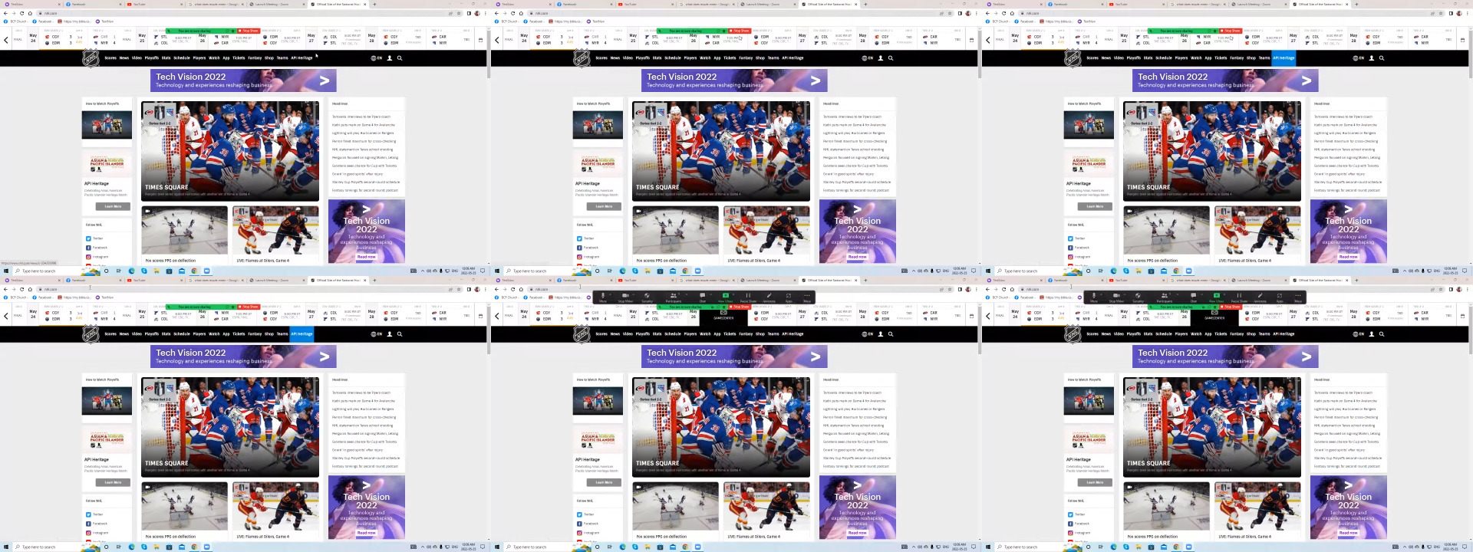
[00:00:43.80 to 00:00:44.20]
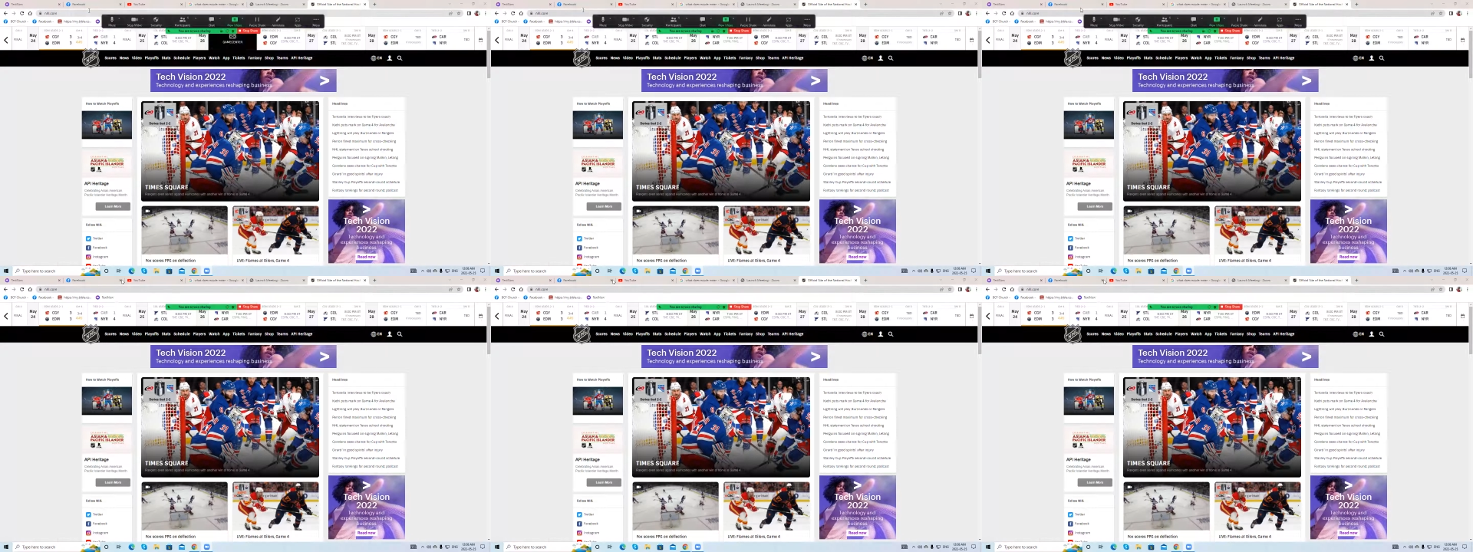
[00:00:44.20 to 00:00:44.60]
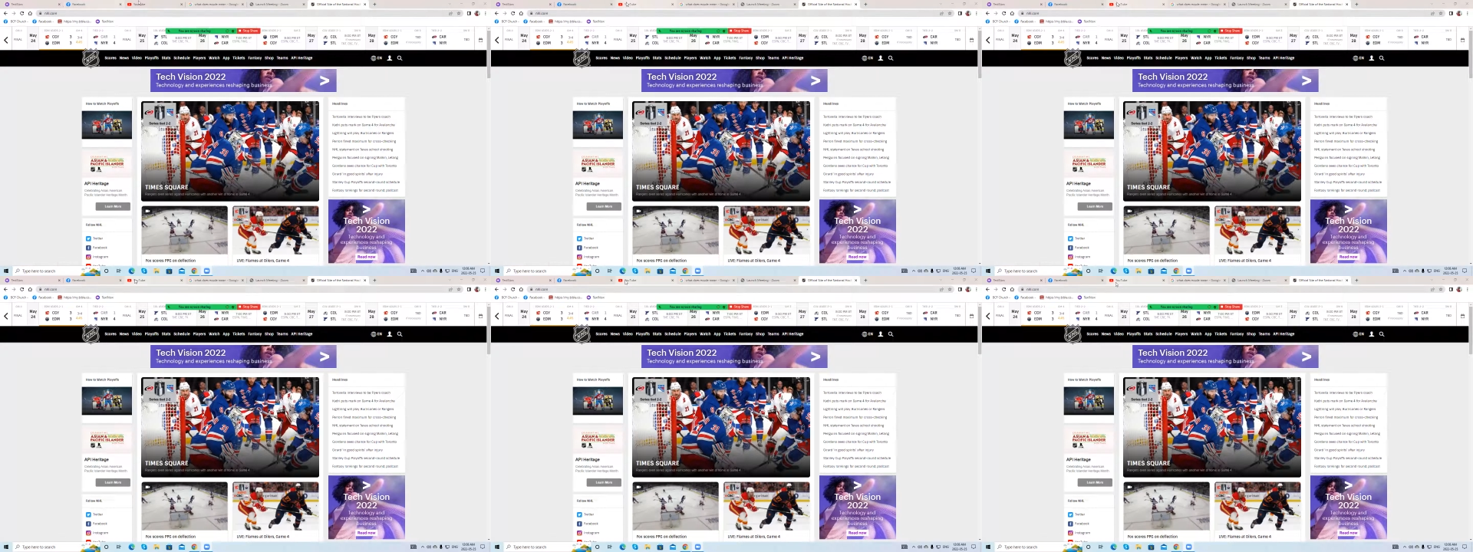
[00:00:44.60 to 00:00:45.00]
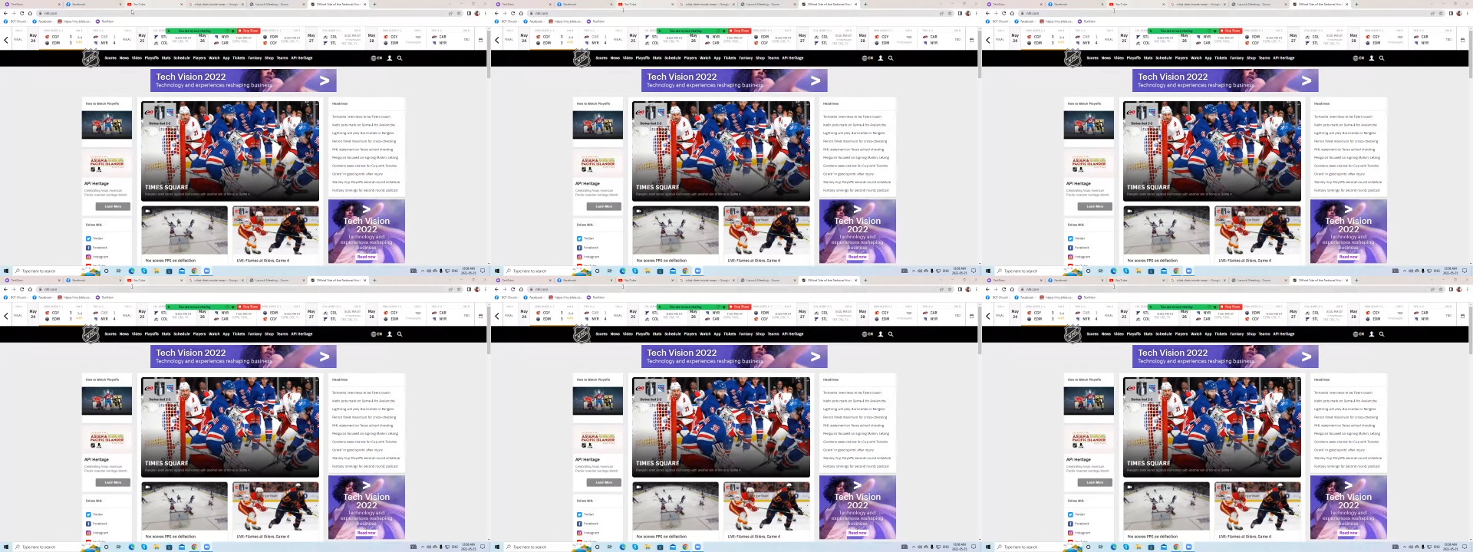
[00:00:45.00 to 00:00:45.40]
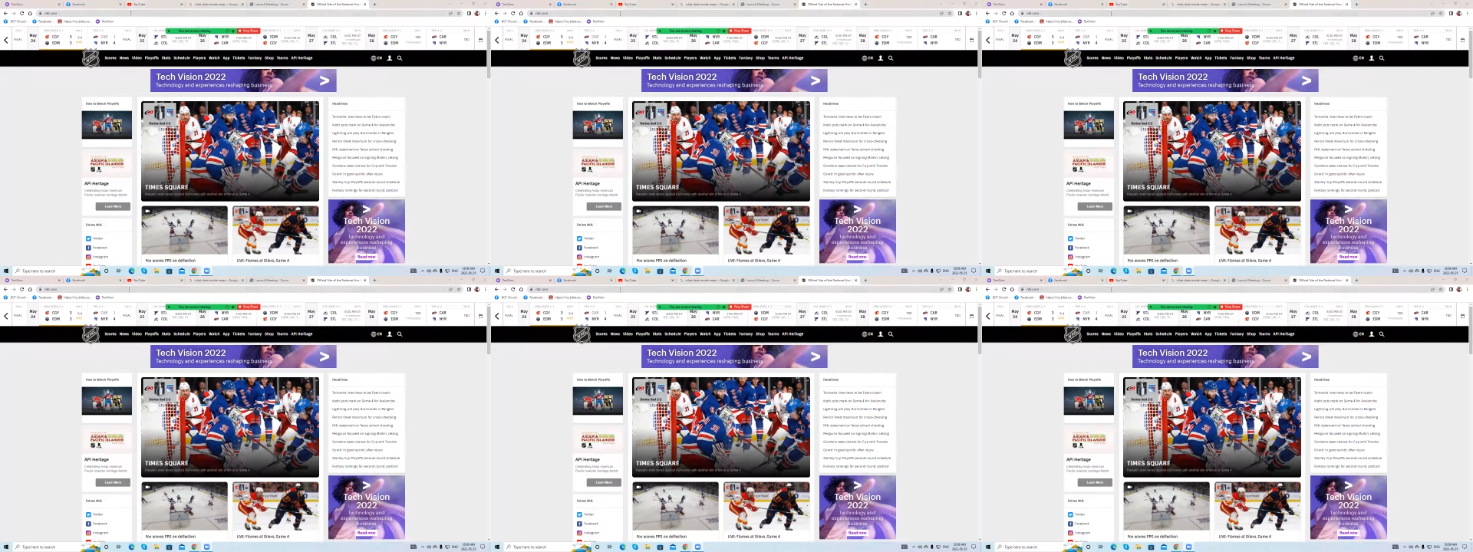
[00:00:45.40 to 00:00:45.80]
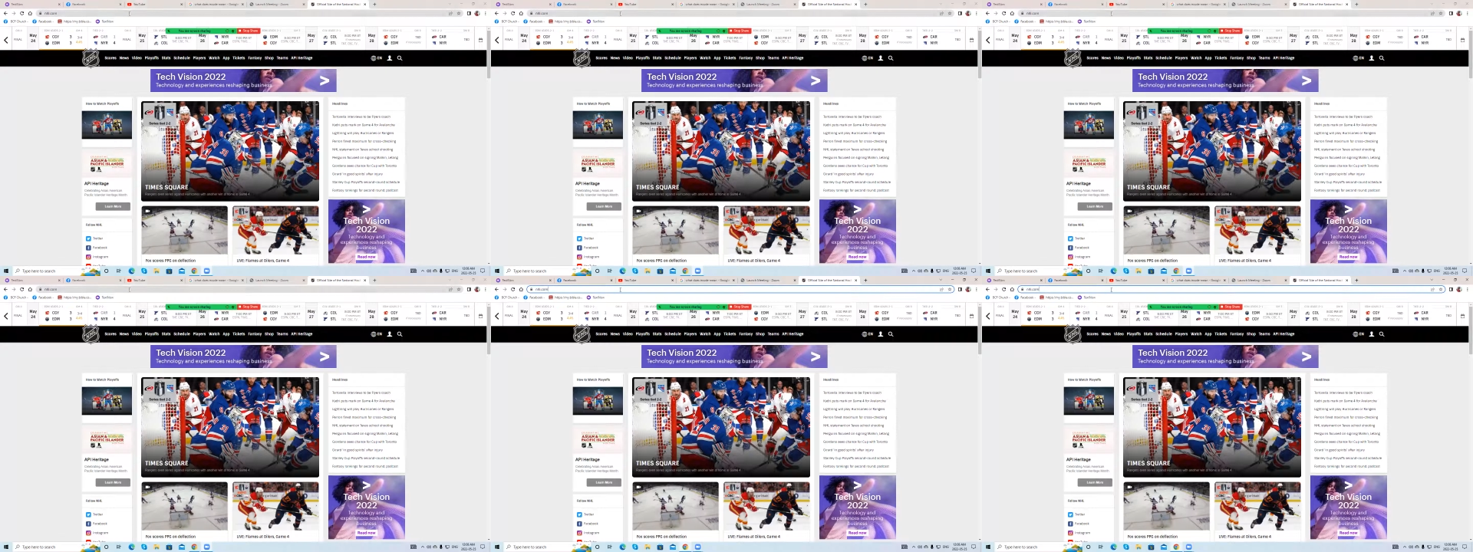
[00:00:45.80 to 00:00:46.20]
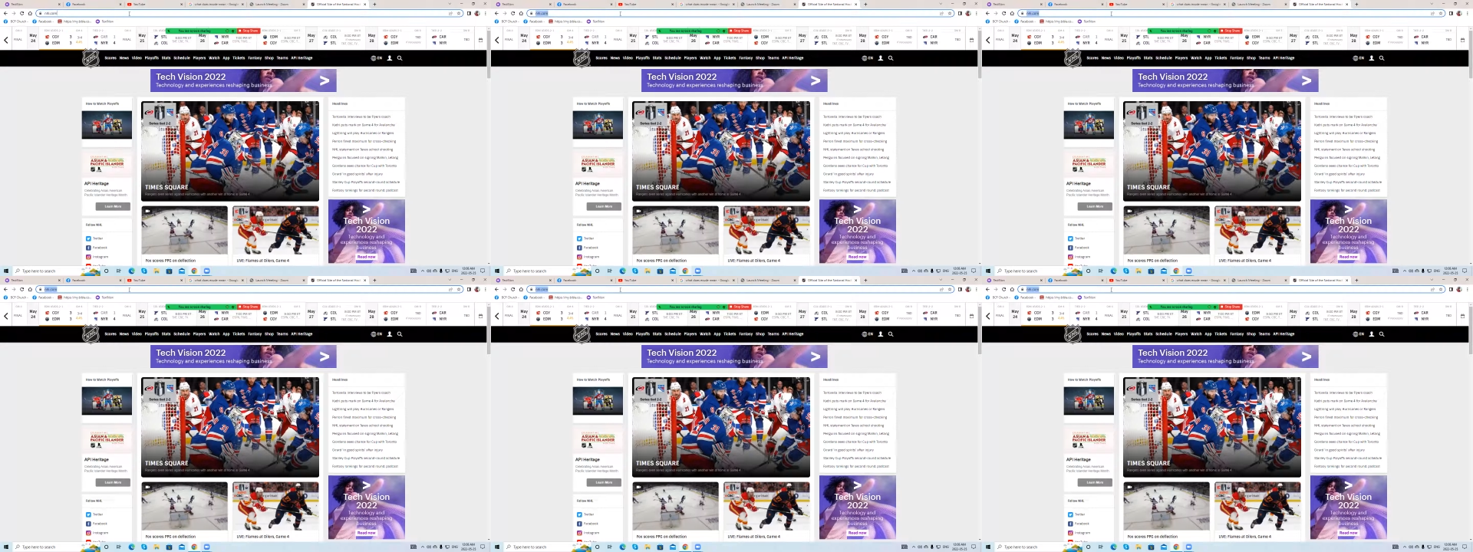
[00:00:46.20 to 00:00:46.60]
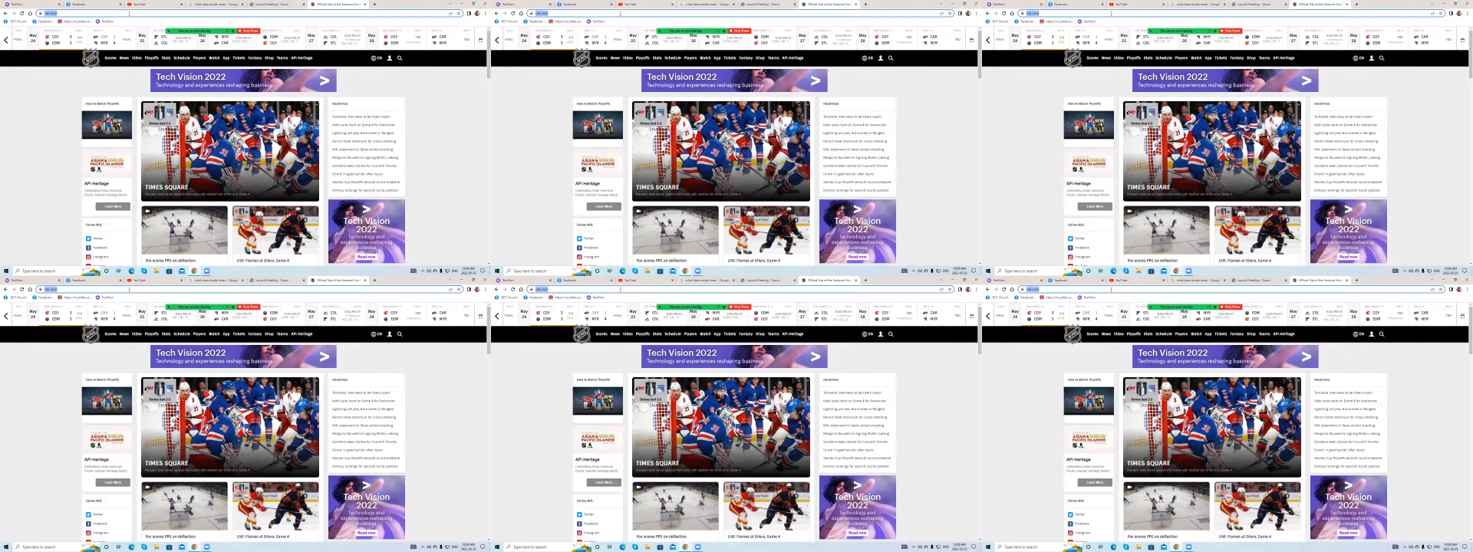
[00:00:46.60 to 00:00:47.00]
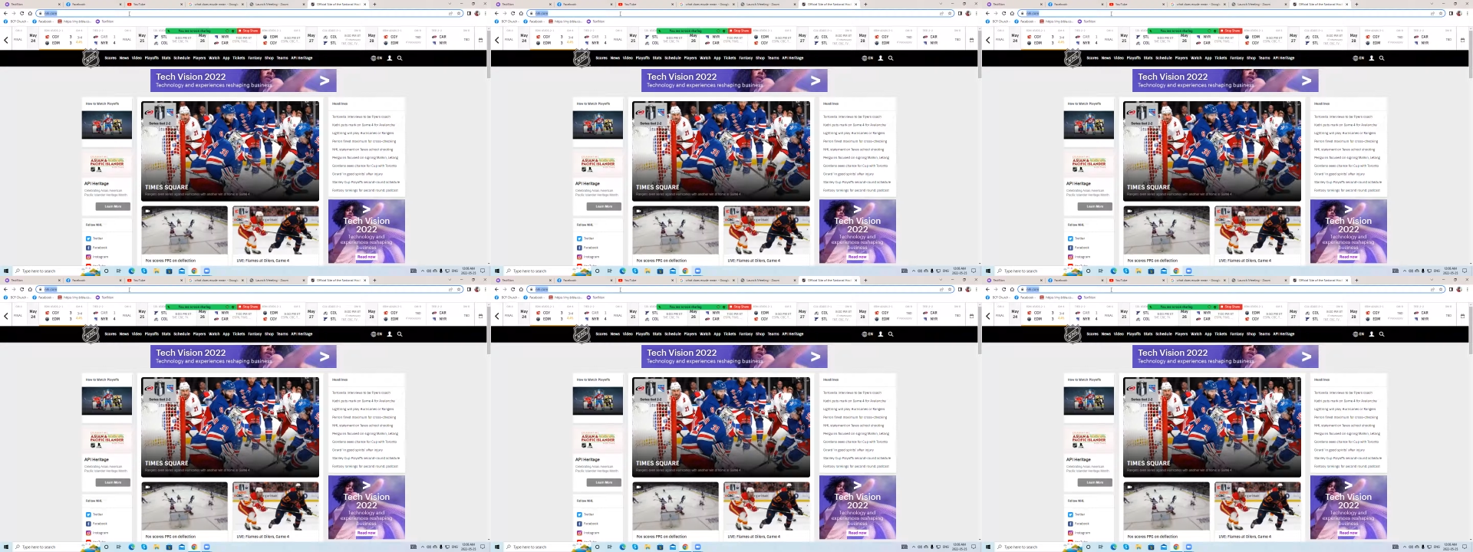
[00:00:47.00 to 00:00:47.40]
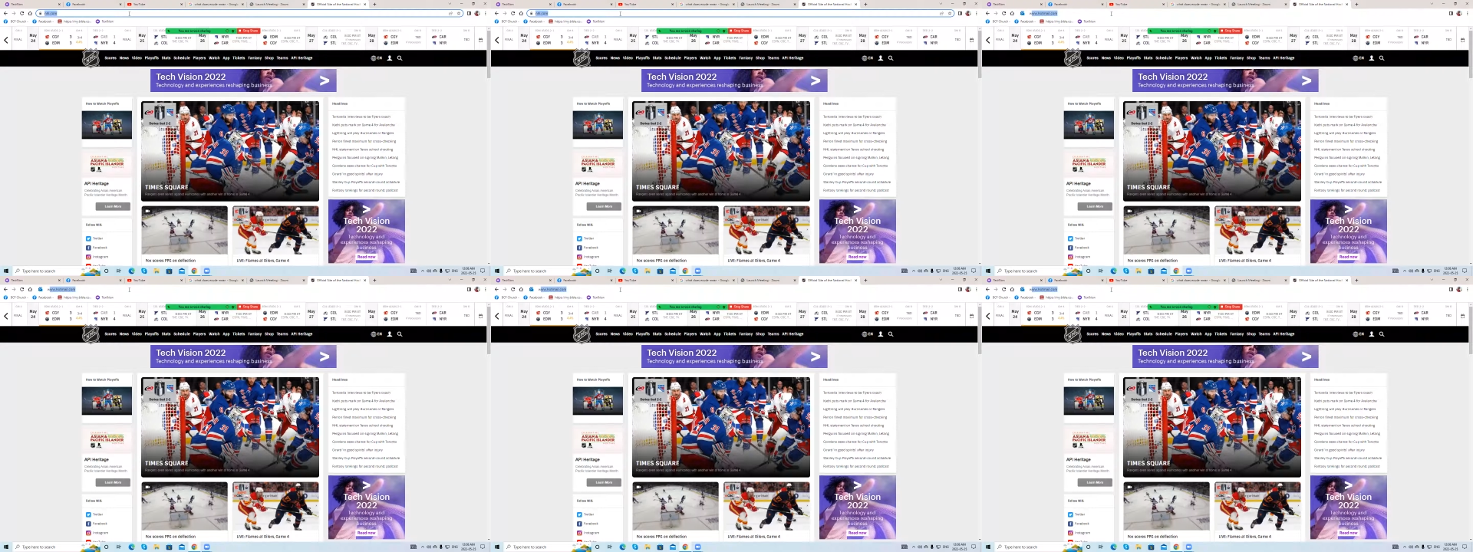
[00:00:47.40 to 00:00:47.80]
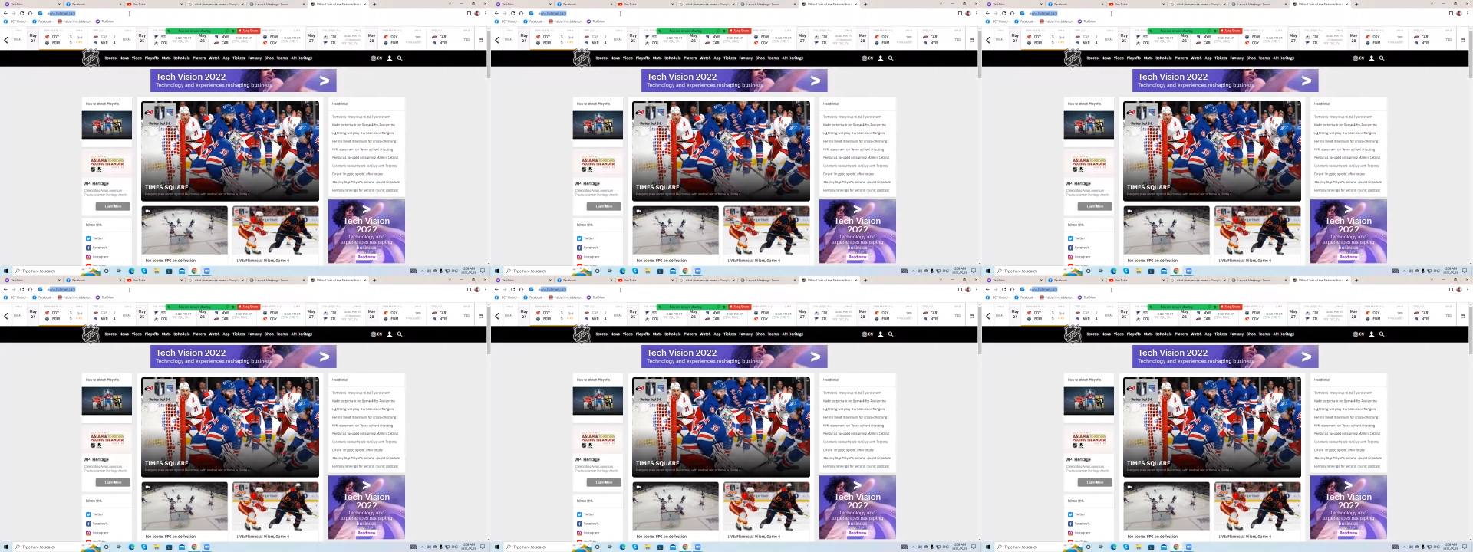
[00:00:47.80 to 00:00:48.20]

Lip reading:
Nobody's mouth can be seen.